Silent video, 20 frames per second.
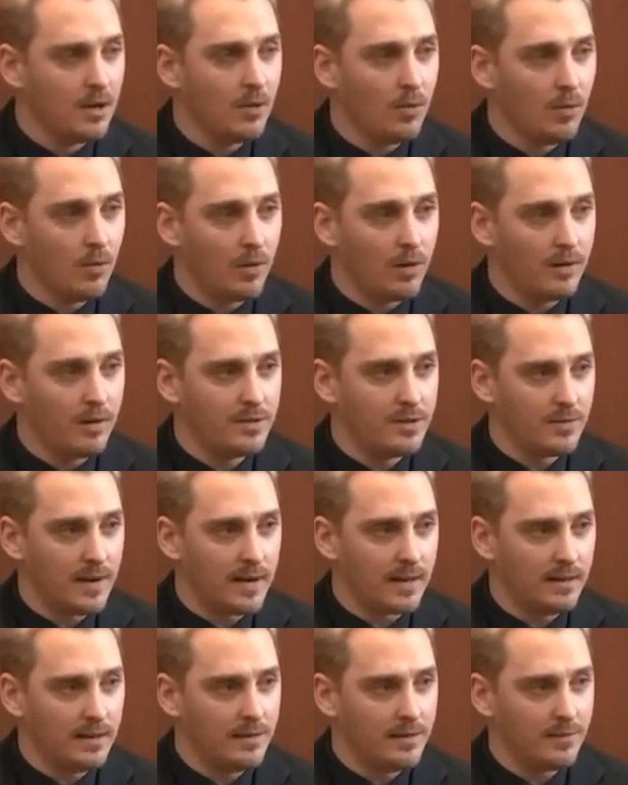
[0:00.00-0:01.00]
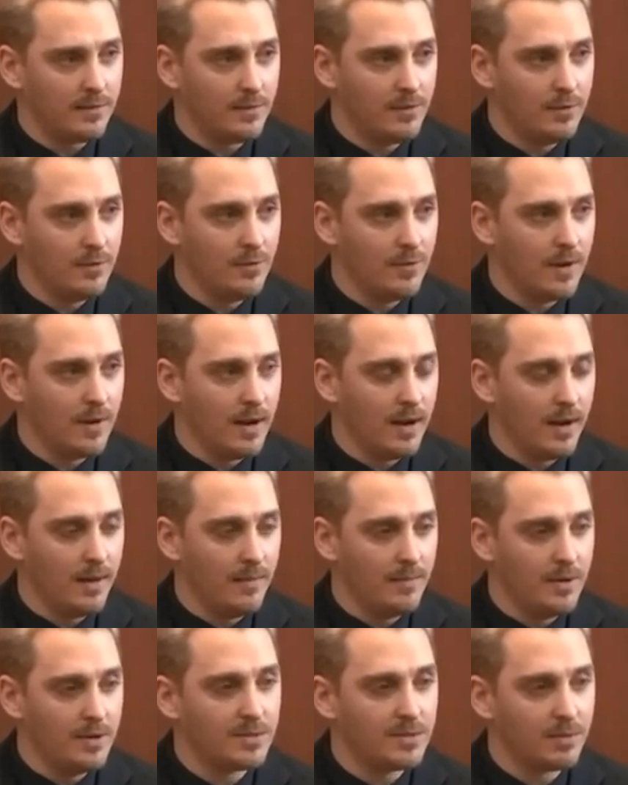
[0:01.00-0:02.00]
or directly
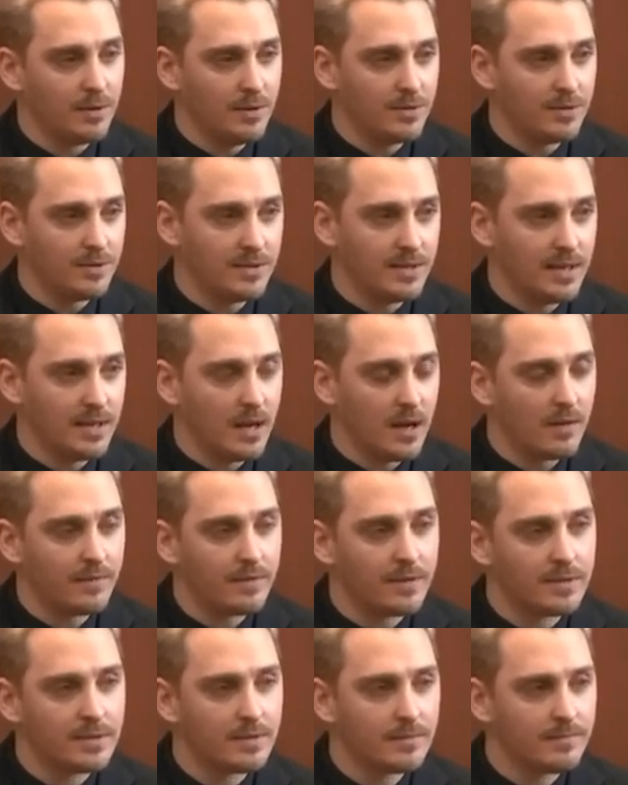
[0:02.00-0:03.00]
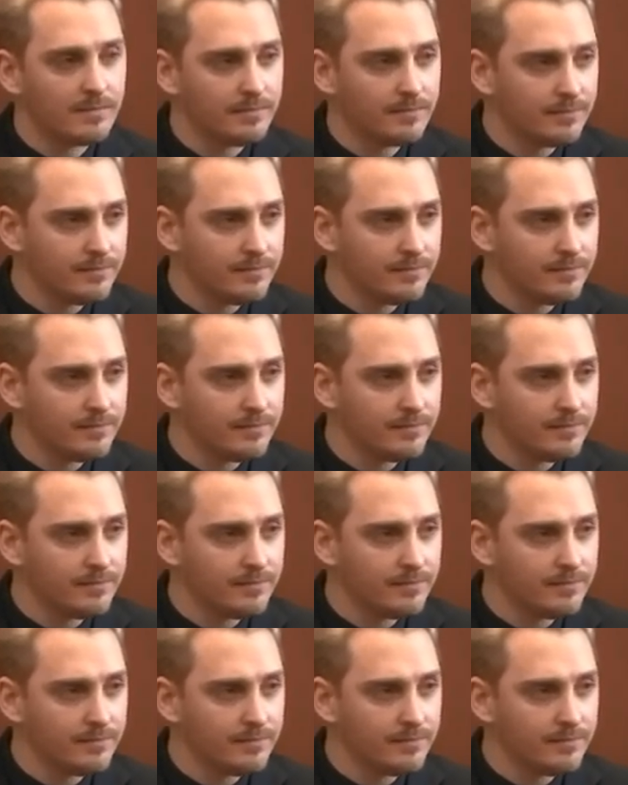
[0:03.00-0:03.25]
through news producers in the office.